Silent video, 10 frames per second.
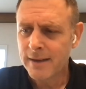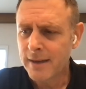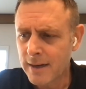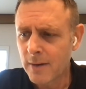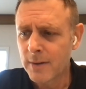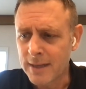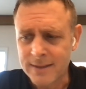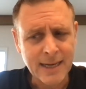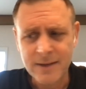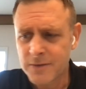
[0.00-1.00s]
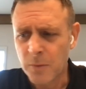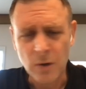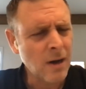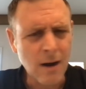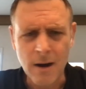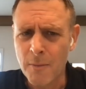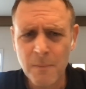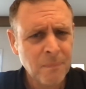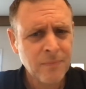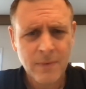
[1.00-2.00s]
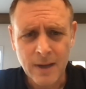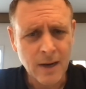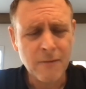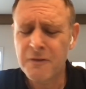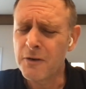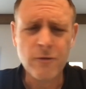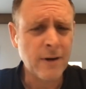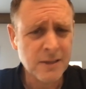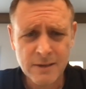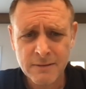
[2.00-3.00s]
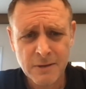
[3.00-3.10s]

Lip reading: and saying to him, look, go home, have a few drinks,